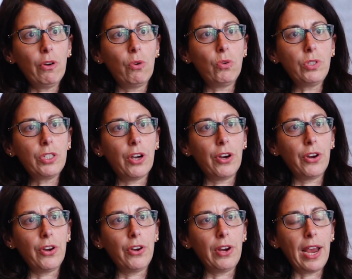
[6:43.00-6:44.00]

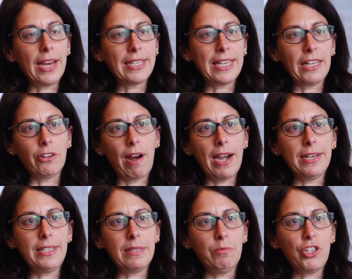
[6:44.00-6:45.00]
also
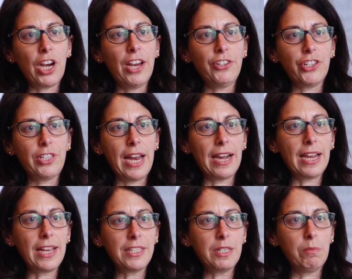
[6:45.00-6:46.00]
accelerated some changes in our
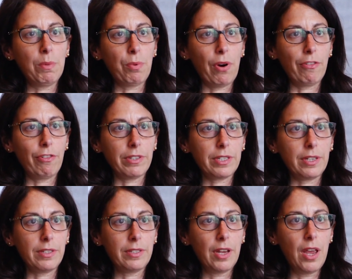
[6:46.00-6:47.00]
customer
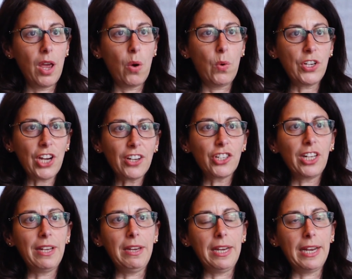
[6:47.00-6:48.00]
preferences, which
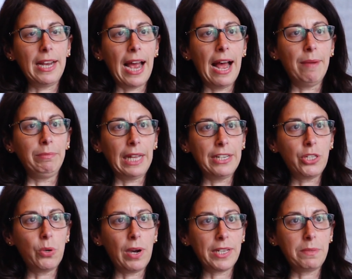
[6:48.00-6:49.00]
actually led
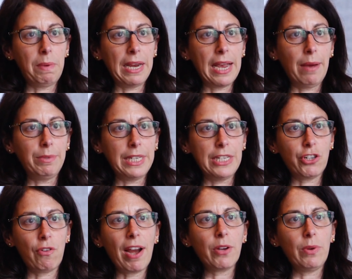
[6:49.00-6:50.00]
to us being able to
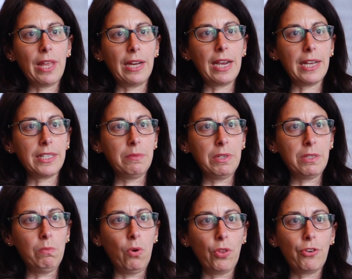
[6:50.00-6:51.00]
interact with our
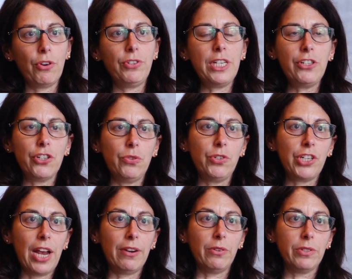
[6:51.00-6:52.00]
customers more through digital
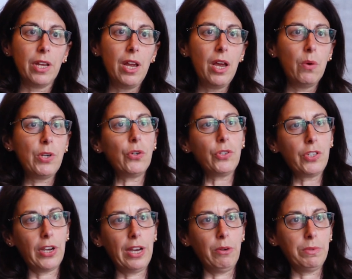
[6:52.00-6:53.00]
channels, which
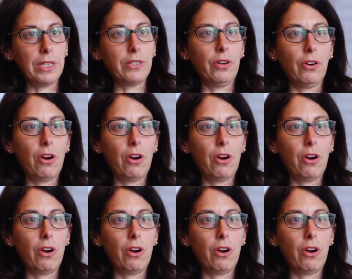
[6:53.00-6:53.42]
also helped us on